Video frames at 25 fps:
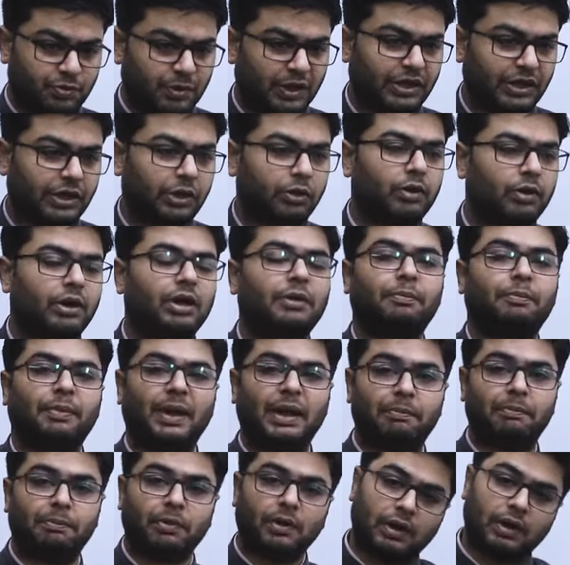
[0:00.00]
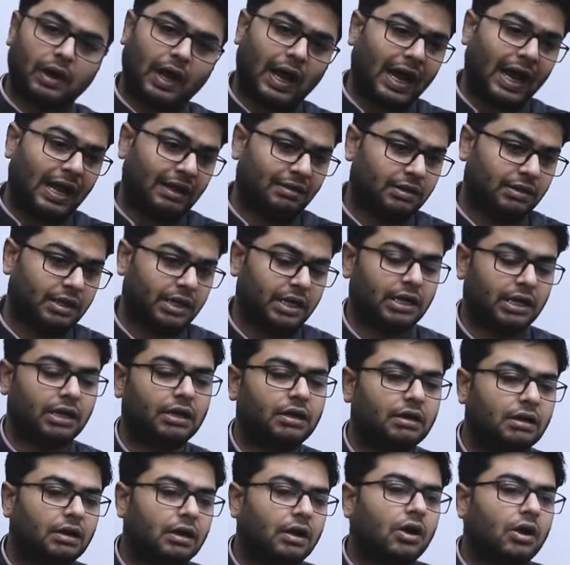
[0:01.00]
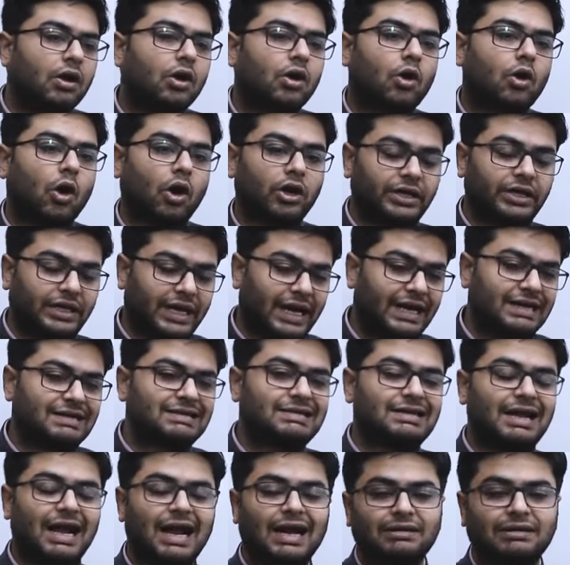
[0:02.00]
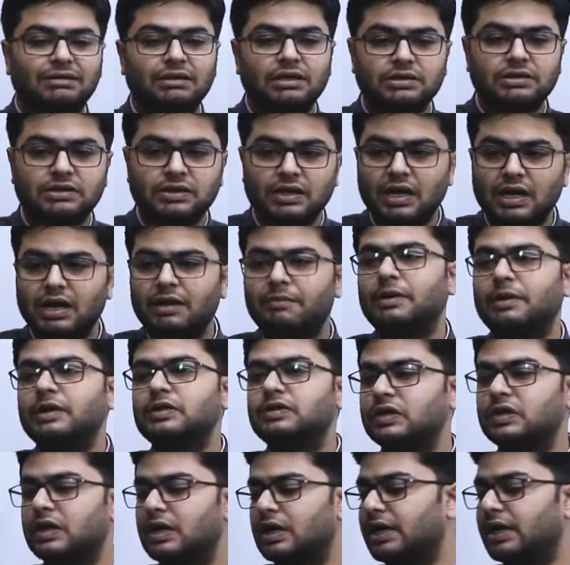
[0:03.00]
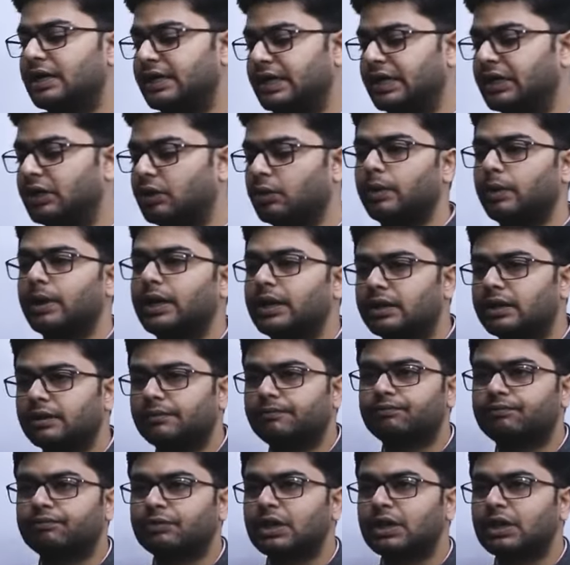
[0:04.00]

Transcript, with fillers: particular paper and the contents and the syllabus related to it,